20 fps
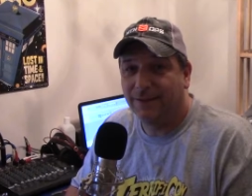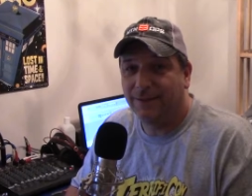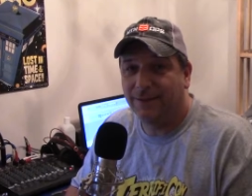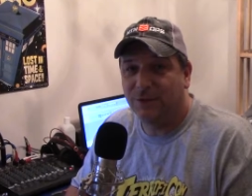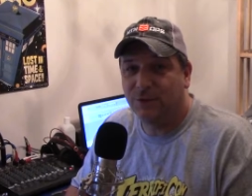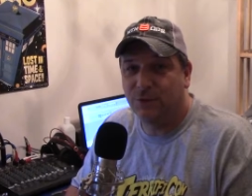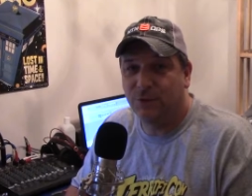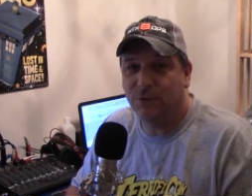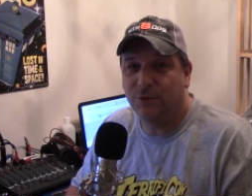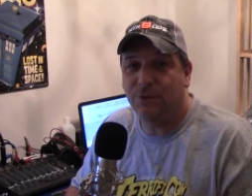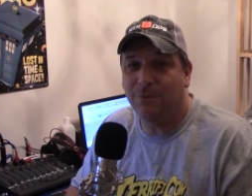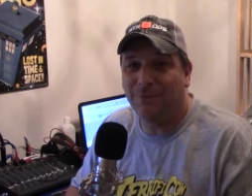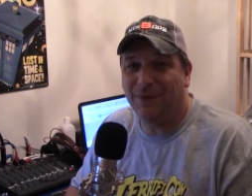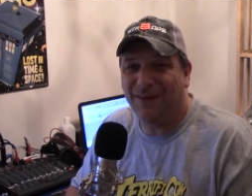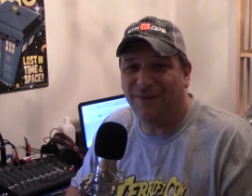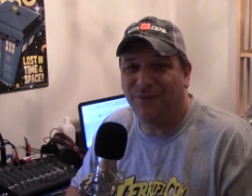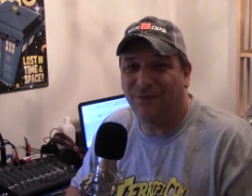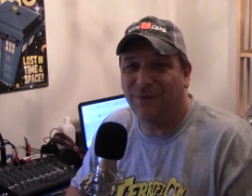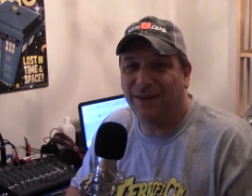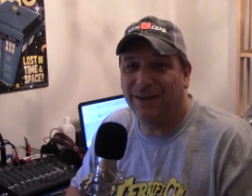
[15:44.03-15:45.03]
Junior
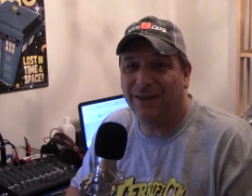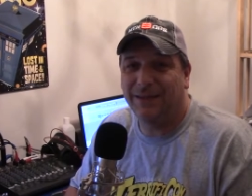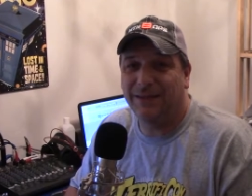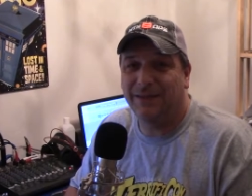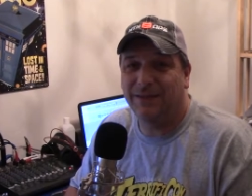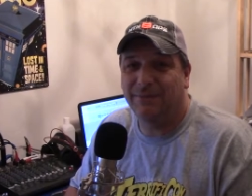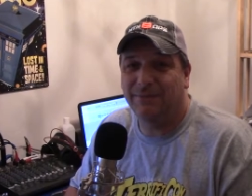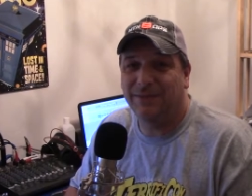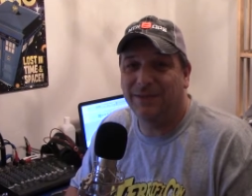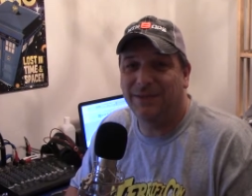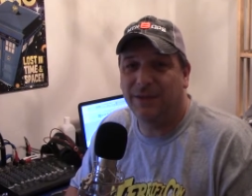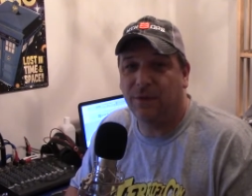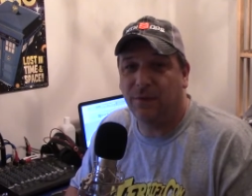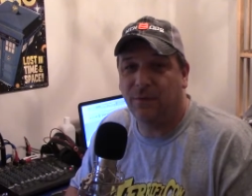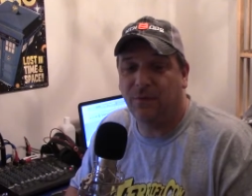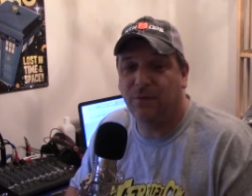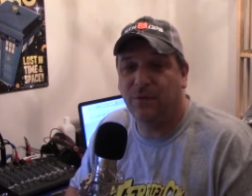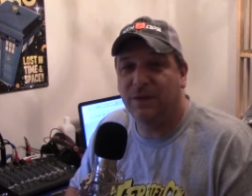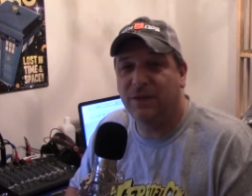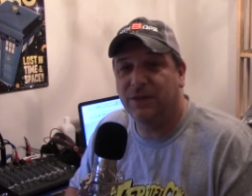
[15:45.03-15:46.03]
might find
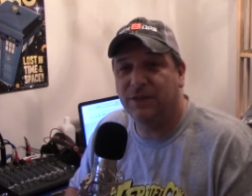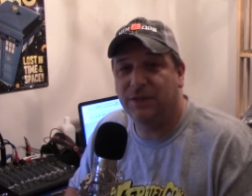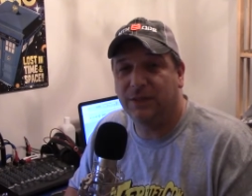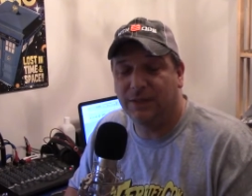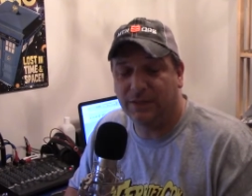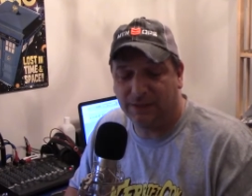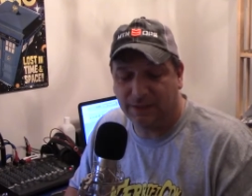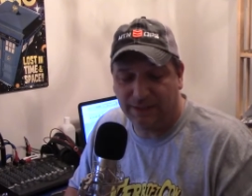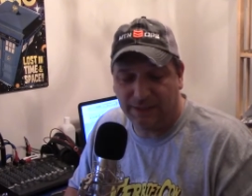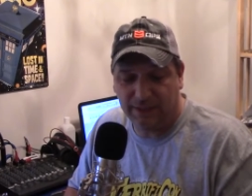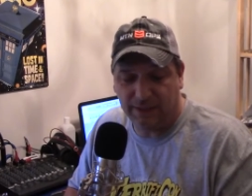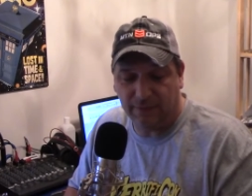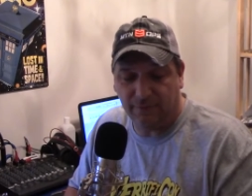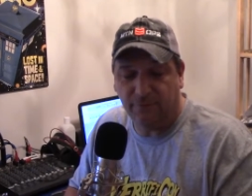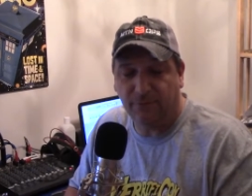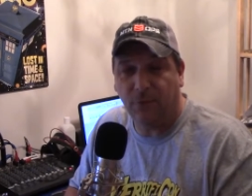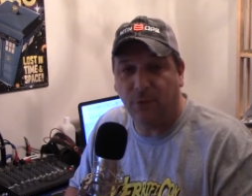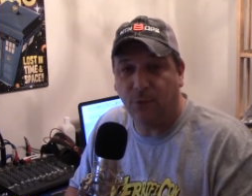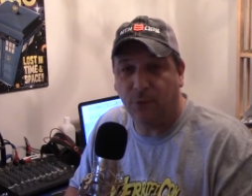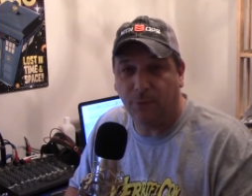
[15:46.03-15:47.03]
himself finishing the league in
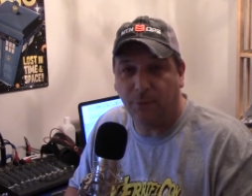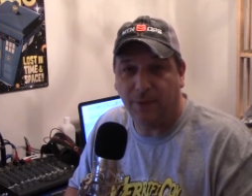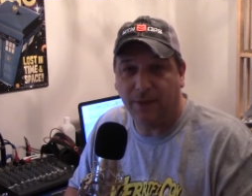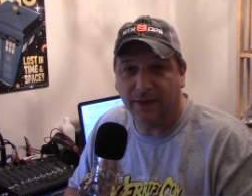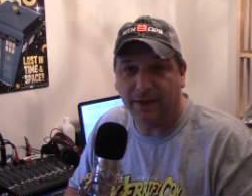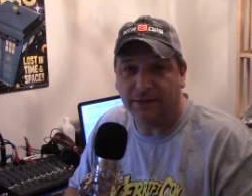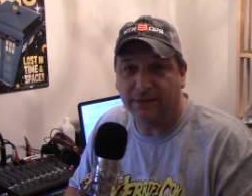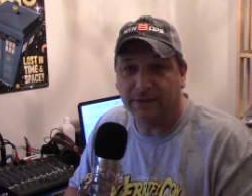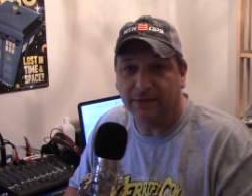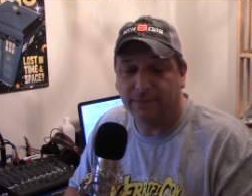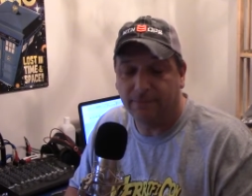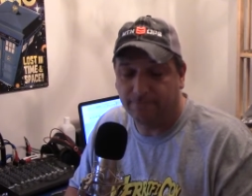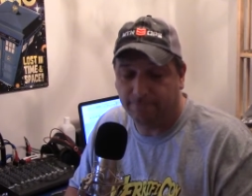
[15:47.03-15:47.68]
fourth place.